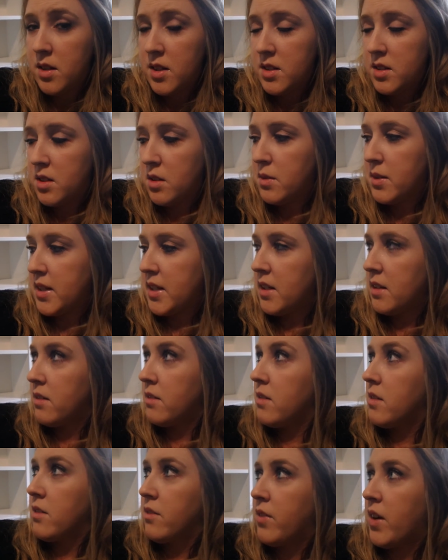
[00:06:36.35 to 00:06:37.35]
until we
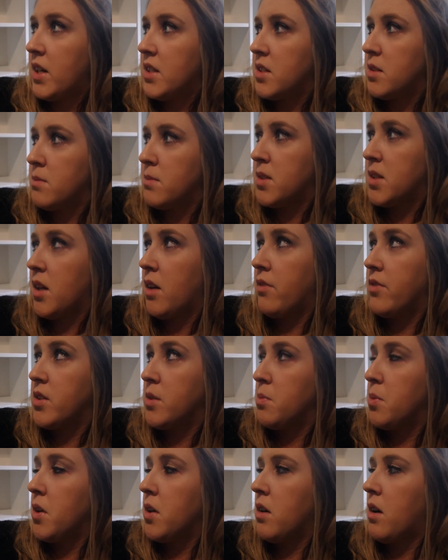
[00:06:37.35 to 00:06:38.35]
can find some stuff to put